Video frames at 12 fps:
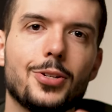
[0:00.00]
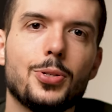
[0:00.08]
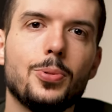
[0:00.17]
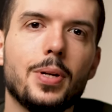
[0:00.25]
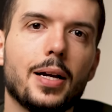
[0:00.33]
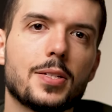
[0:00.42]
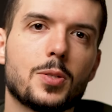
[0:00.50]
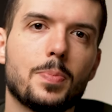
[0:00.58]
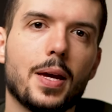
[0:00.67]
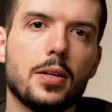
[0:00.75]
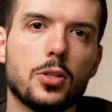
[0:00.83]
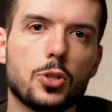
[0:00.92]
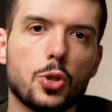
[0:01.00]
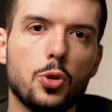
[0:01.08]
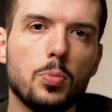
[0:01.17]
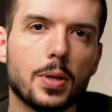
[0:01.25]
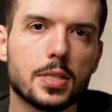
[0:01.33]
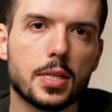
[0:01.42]
do not spend
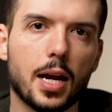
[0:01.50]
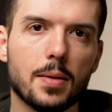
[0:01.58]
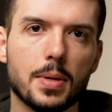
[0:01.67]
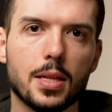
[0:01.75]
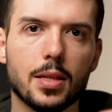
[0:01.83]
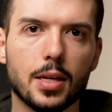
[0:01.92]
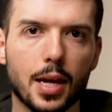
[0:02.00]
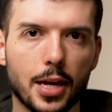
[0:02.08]
too much time in the